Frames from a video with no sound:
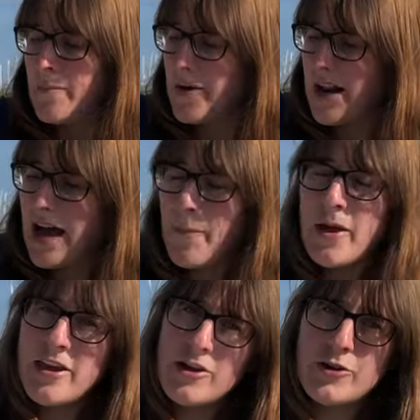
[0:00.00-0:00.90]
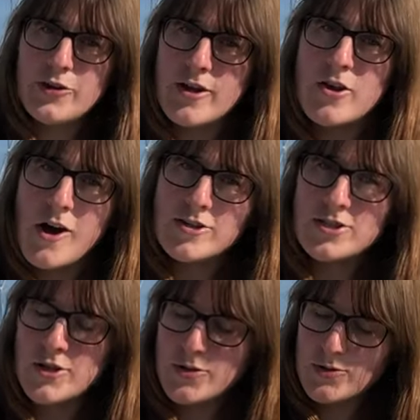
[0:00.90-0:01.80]
But up here you can
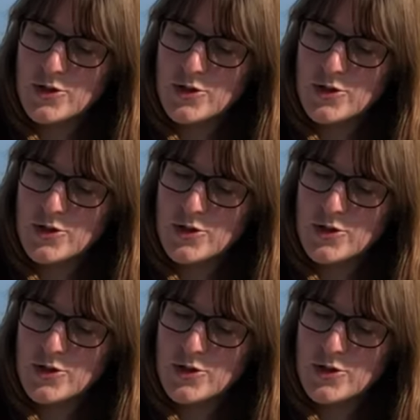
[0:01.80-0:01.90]
also